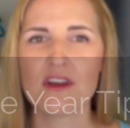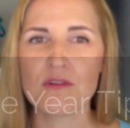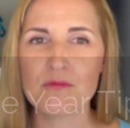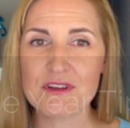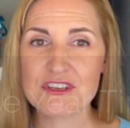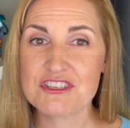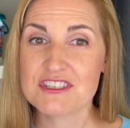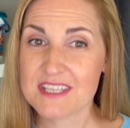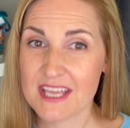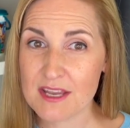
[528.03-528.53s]

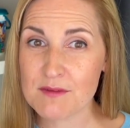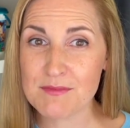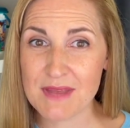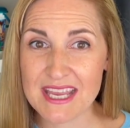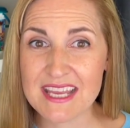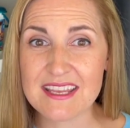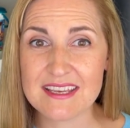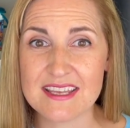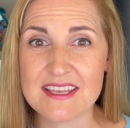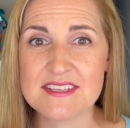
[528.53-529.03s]
which can
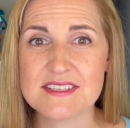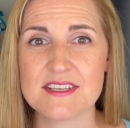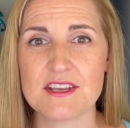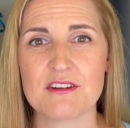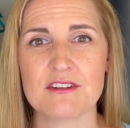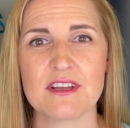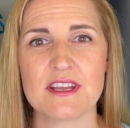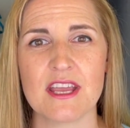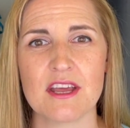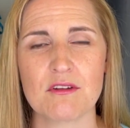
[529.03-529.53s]
make it
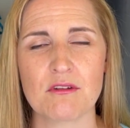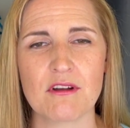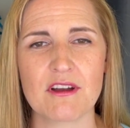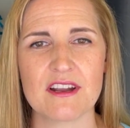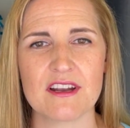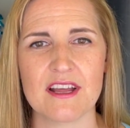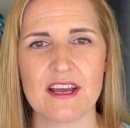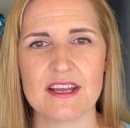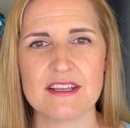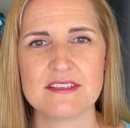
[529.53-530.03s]
easier to get
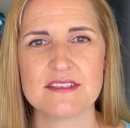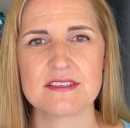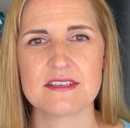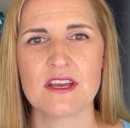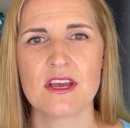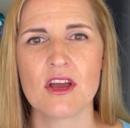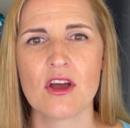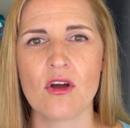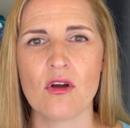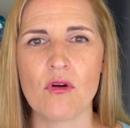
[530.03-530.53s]
organized,
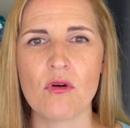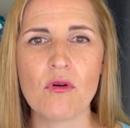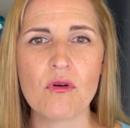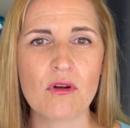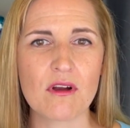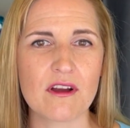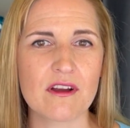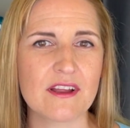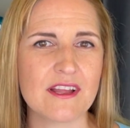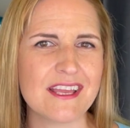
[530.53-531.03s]

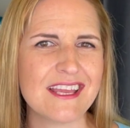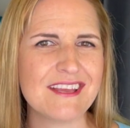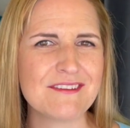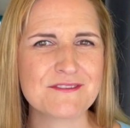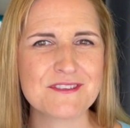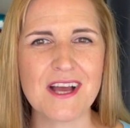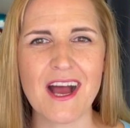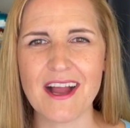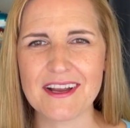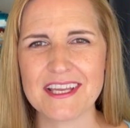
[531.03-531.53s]
or if
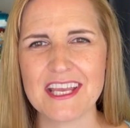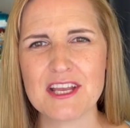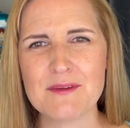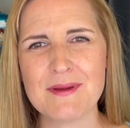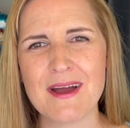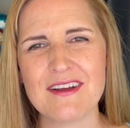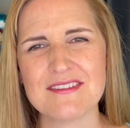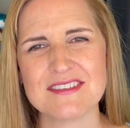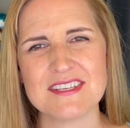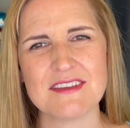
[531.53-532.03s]
talking
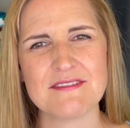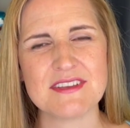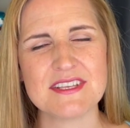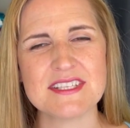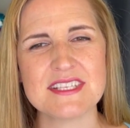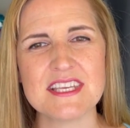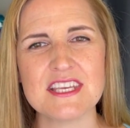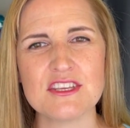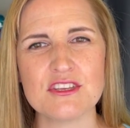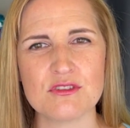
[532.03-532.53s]
about
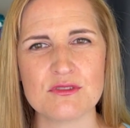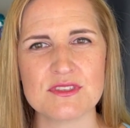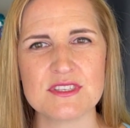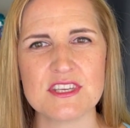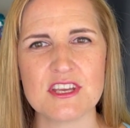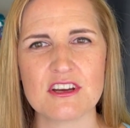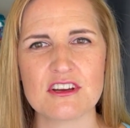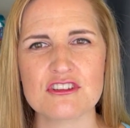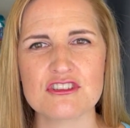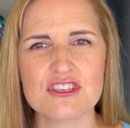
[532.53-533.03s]
DVC Use
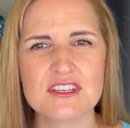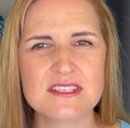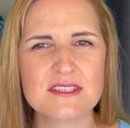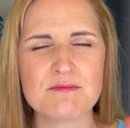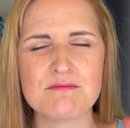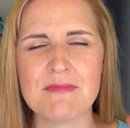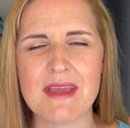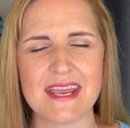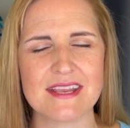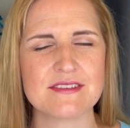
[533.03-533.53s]
Year just
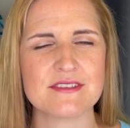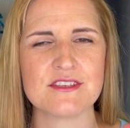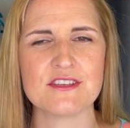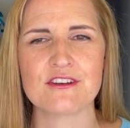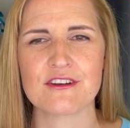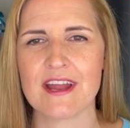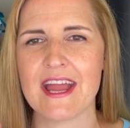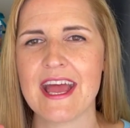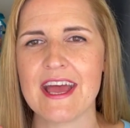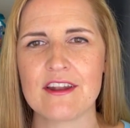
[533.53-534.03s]
makes
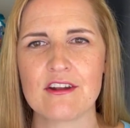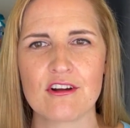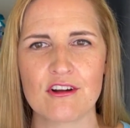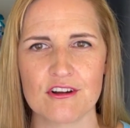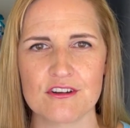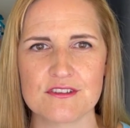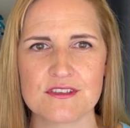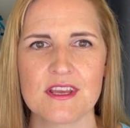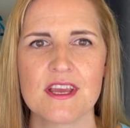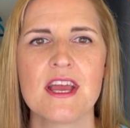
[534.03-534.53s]
your head
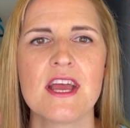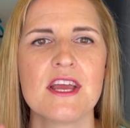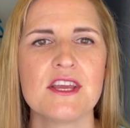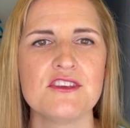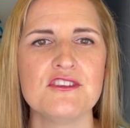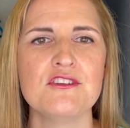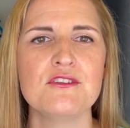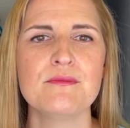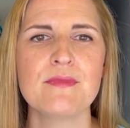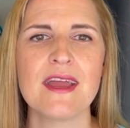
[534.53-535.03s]
hurt,
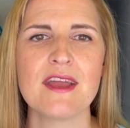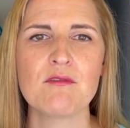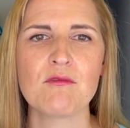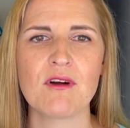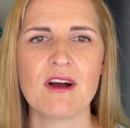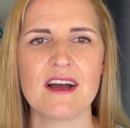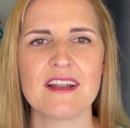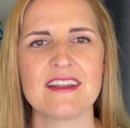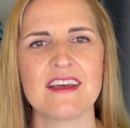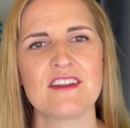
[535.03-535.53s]
you may
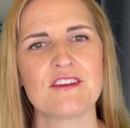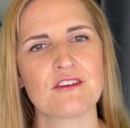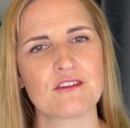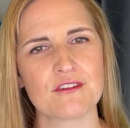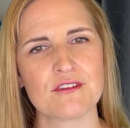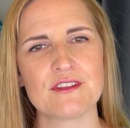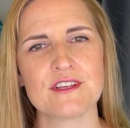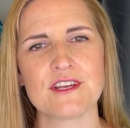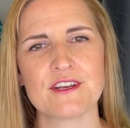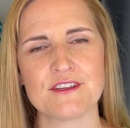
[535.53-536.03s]
want an
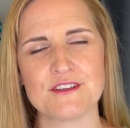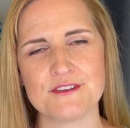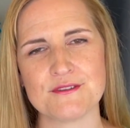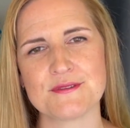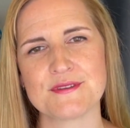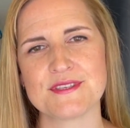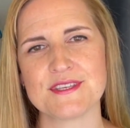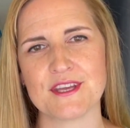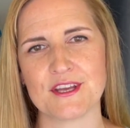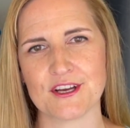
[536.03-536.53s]
earlier
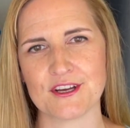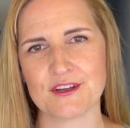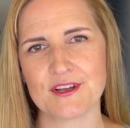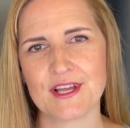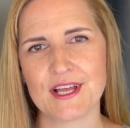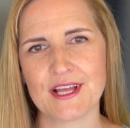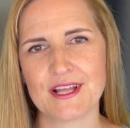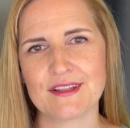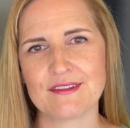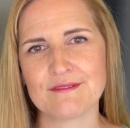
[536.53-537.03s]
use year,
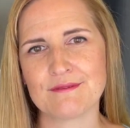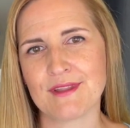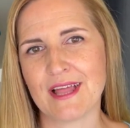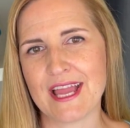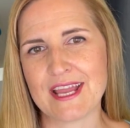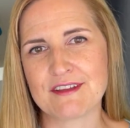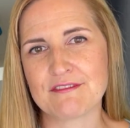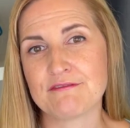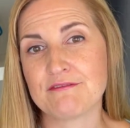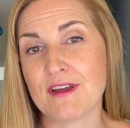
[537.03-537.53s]

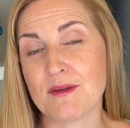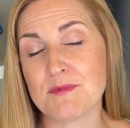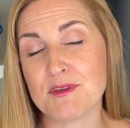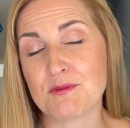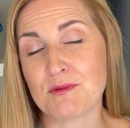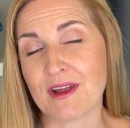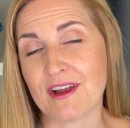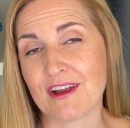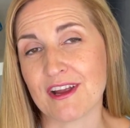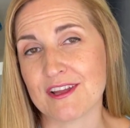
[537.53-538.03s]
like
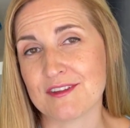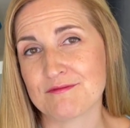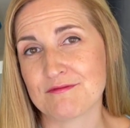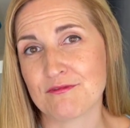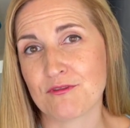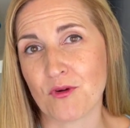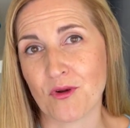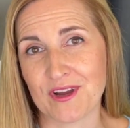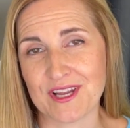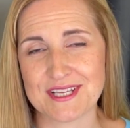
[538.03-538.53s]
February,
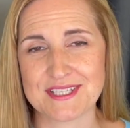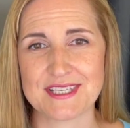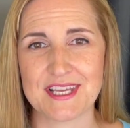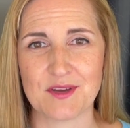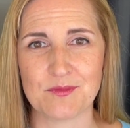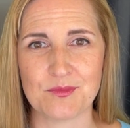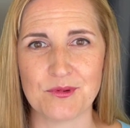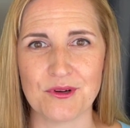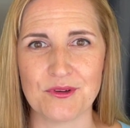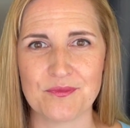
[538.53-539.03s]
for
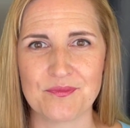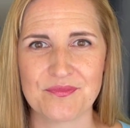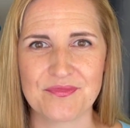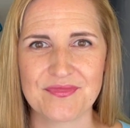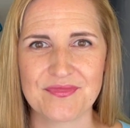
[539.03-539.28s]
example.